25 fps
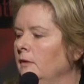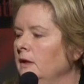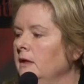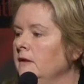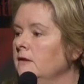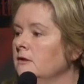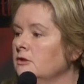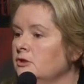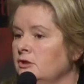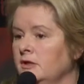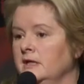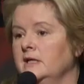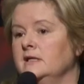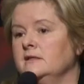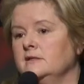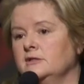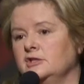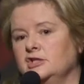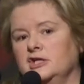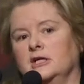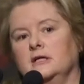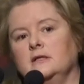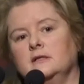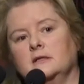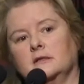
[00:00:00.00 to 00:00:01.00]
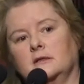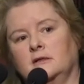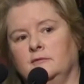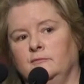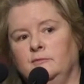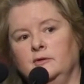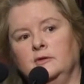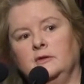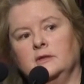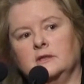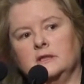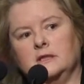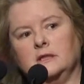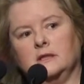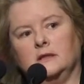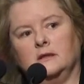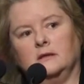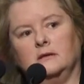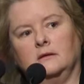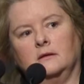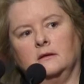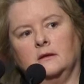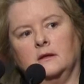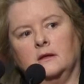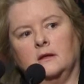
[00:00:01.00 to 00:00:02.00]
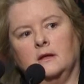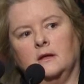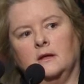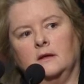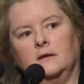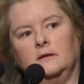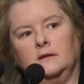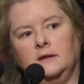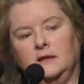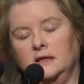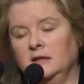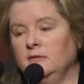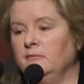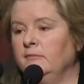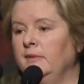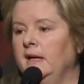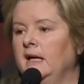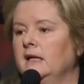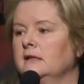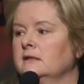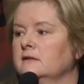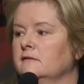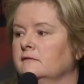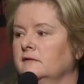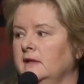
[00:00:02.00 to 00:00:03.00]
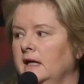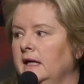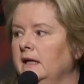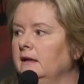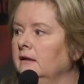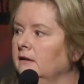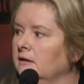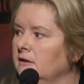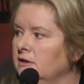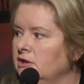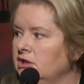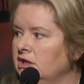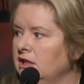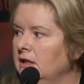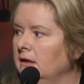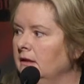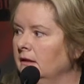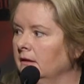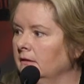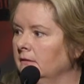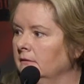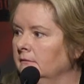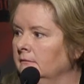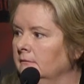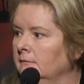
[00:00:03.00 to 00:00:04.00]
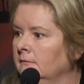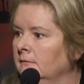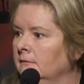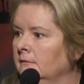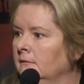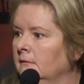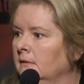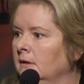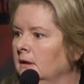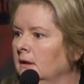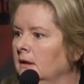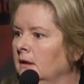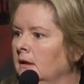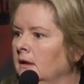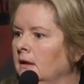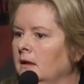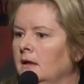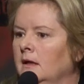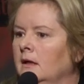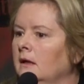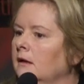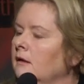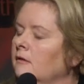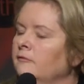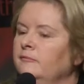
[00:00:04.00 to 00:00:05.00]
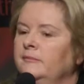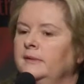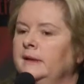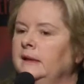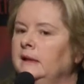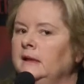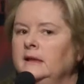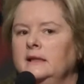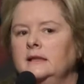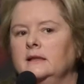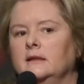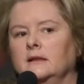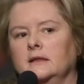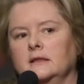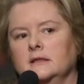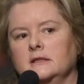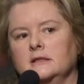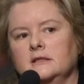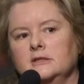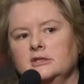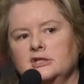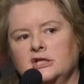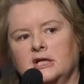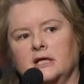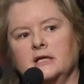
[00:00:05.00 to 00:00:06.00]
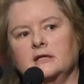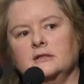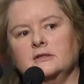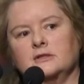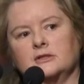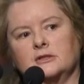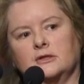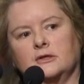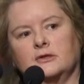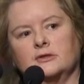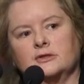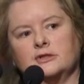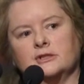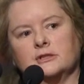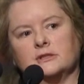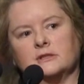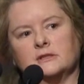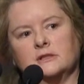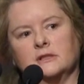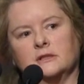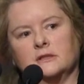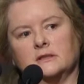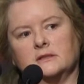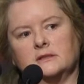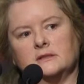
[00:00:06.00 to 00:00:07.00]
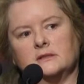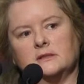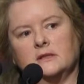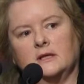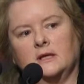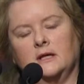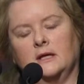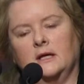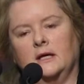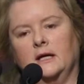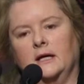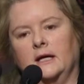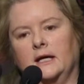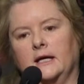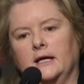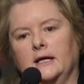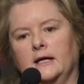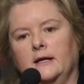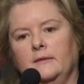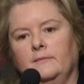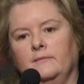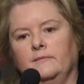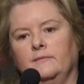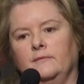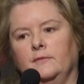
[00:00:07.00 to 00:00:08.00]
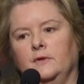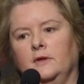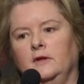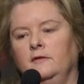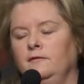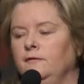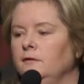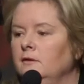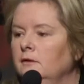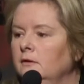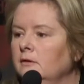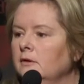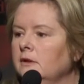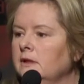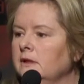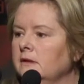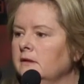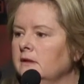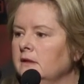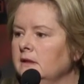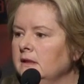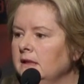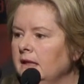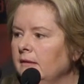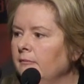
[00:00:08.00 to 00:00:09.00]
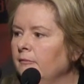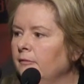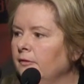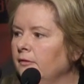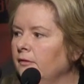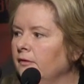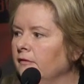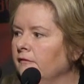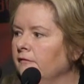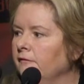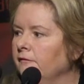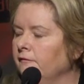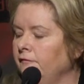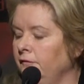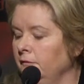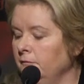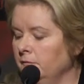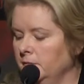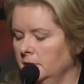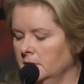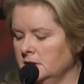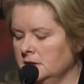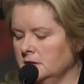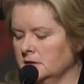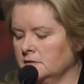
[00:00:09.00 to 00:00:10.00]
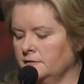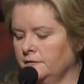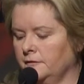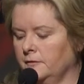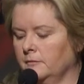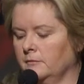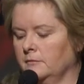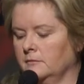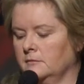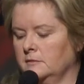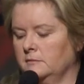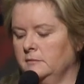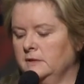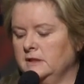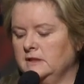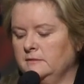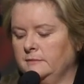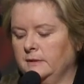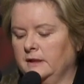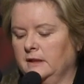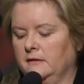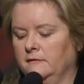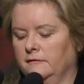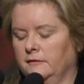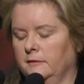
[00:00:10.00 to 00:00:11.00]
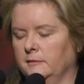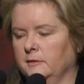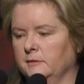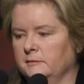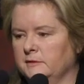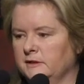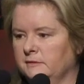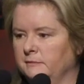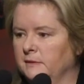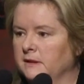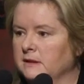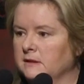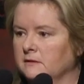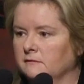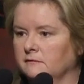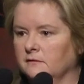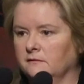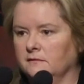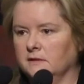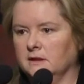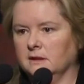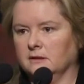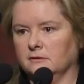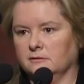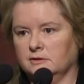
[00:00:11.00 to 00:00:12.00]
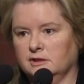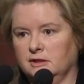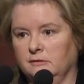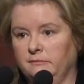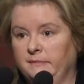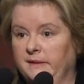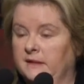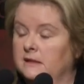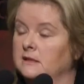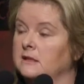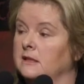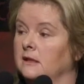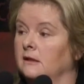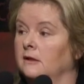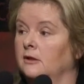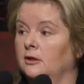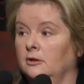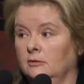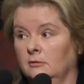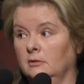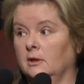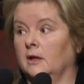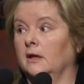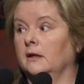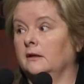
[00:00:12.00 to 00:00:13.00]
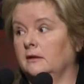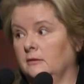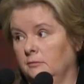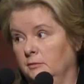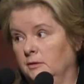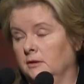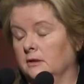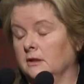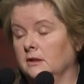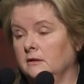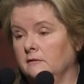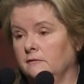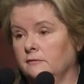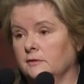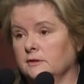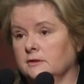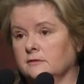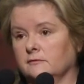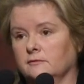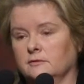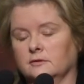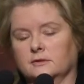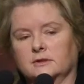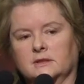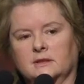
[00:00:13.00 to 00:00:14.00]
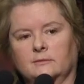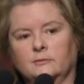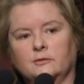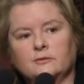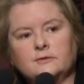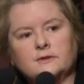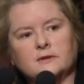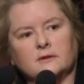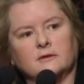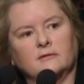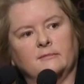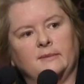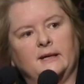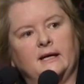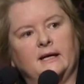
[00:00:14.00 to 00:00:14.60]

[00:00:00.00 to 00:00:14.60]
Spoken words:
in the transgender community, the impact of Caitlyn Jenner completely changed consciousness. If you look at the number of, this is from me speaking from the perspective of the LGBTQI community, of which of course I'm also a